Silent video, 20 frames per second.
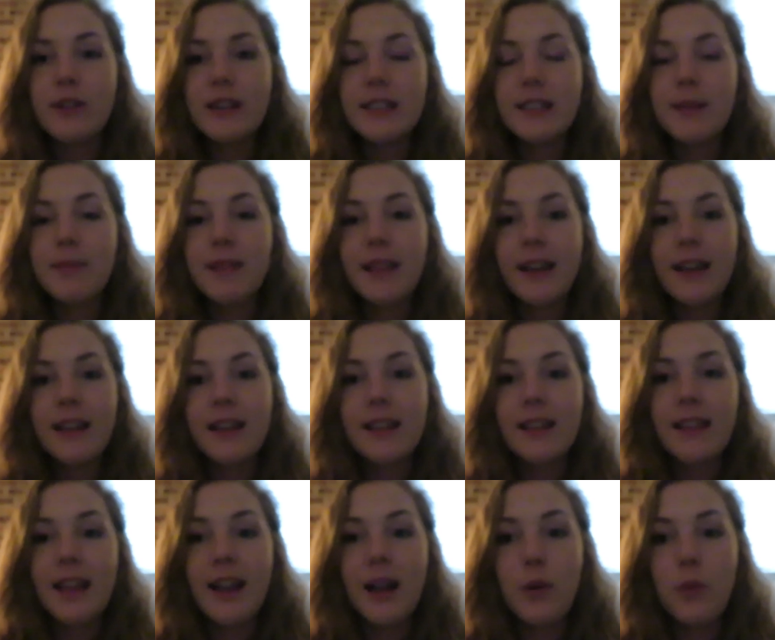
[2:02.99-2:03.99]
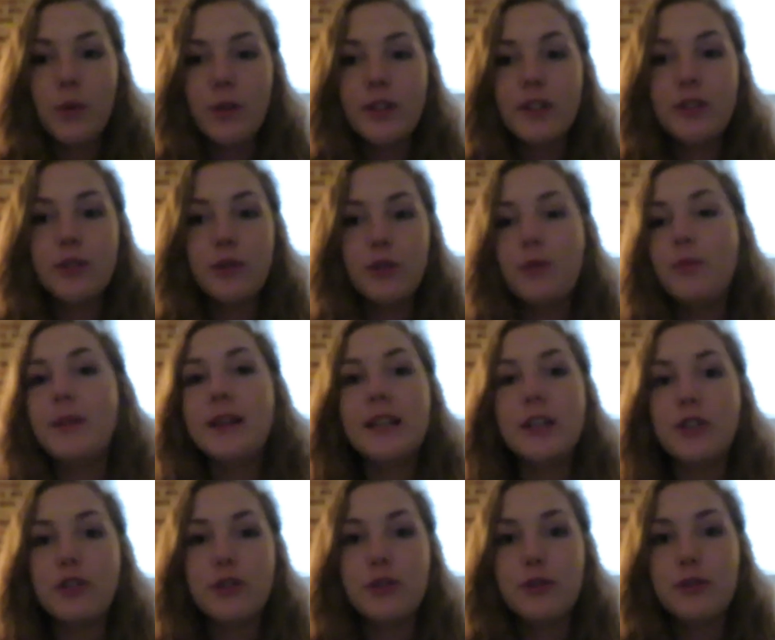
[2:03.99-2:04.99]
doing something that I wouldn't normally
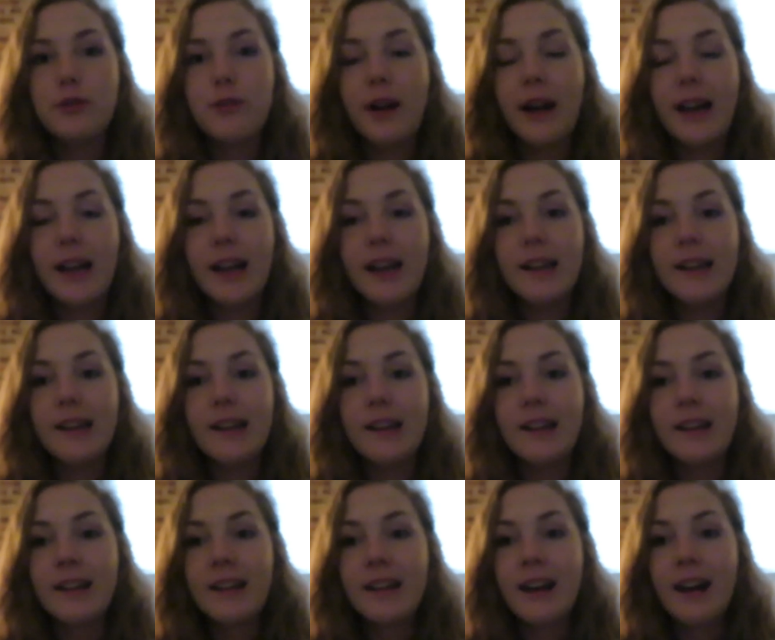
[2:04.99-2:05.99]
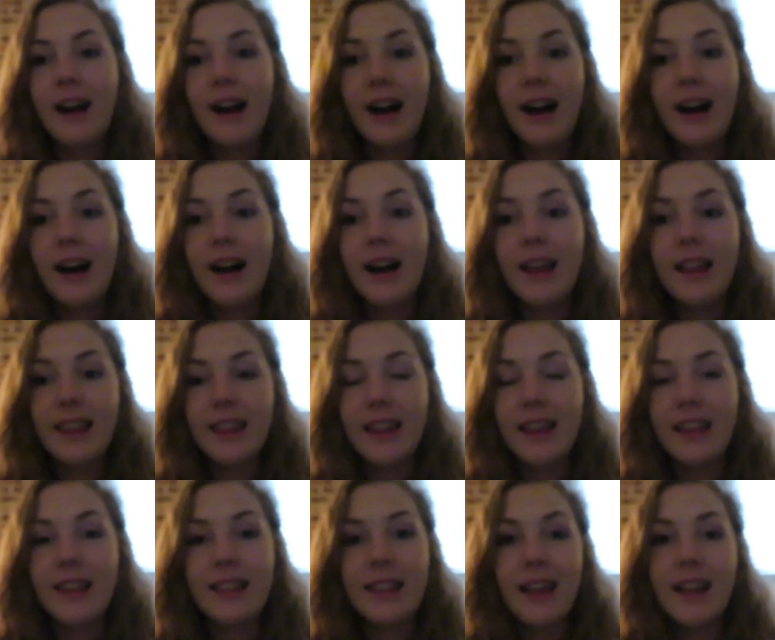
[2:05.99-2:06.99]
do, and I
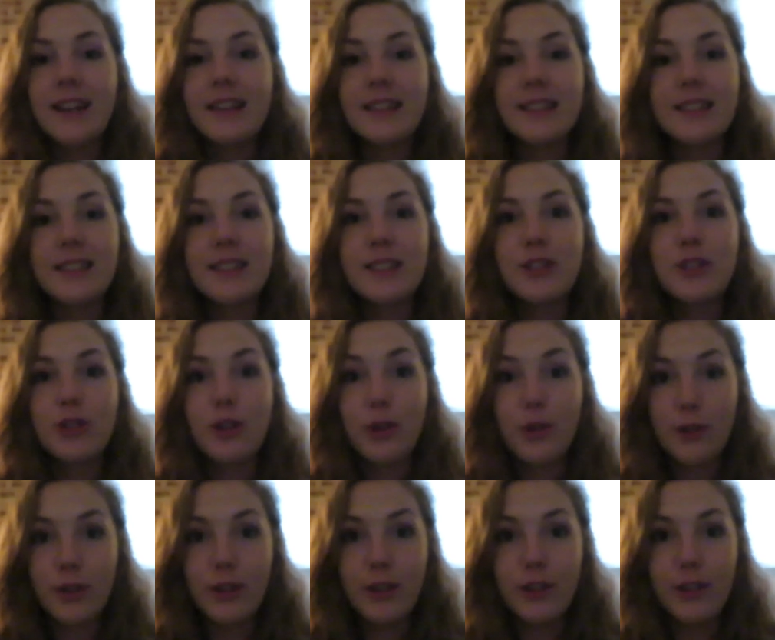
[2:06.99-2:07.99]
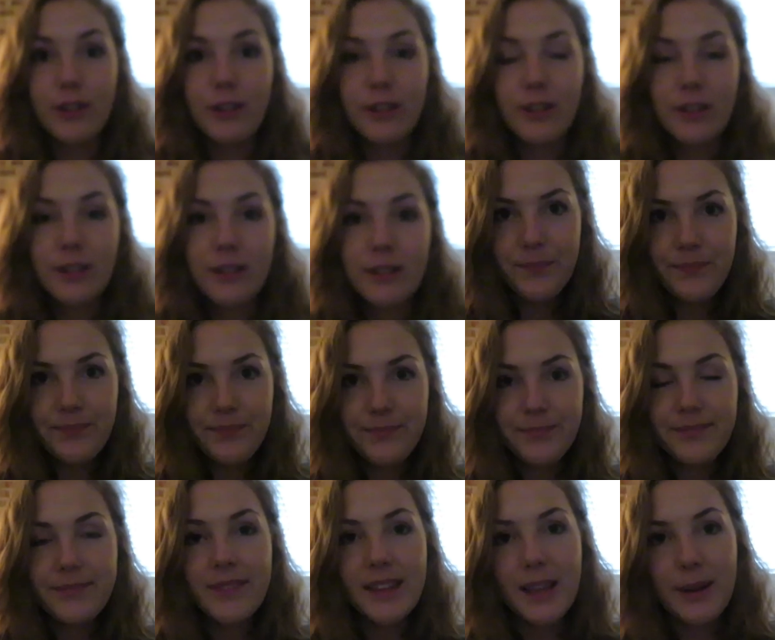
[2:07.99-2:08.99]
think that is so good.
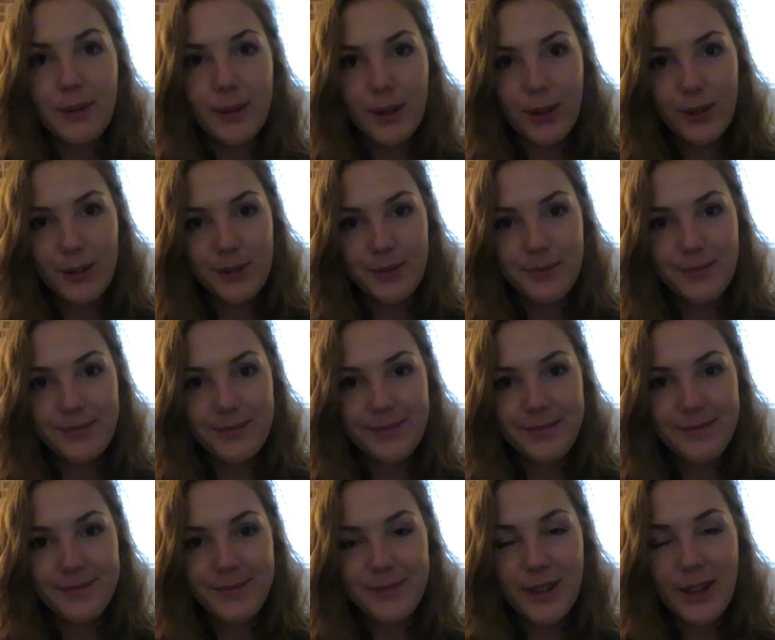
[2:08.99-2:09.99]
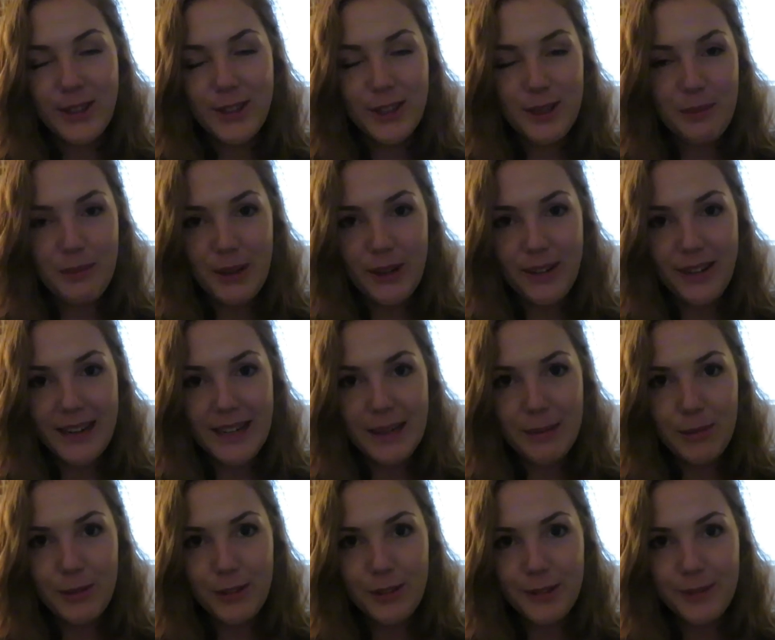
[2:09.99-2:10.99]
There we go. Not so blurry
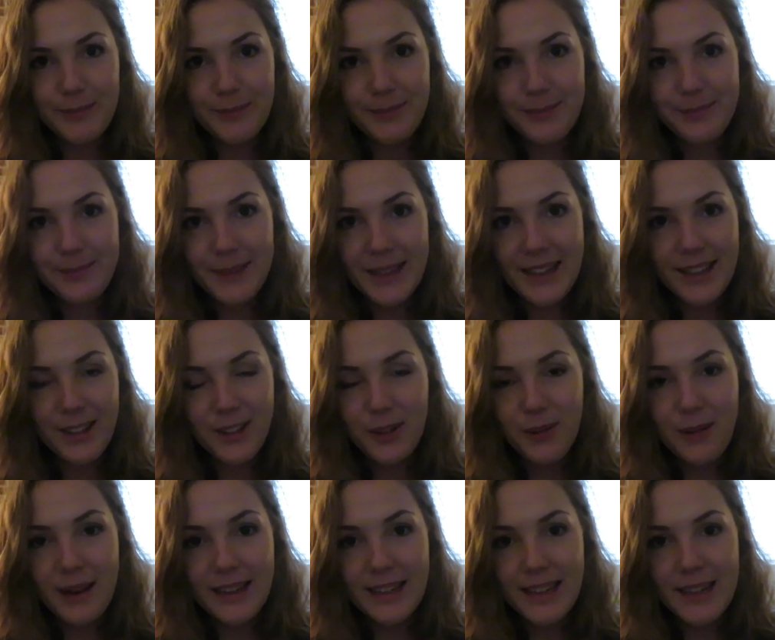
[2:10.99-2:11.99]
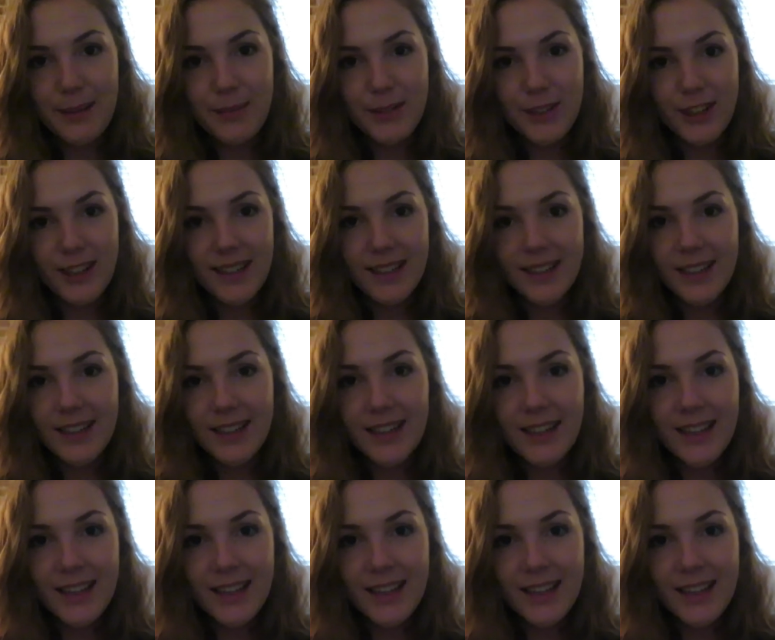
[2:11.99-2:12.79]
anymore. I don't know why it keeps on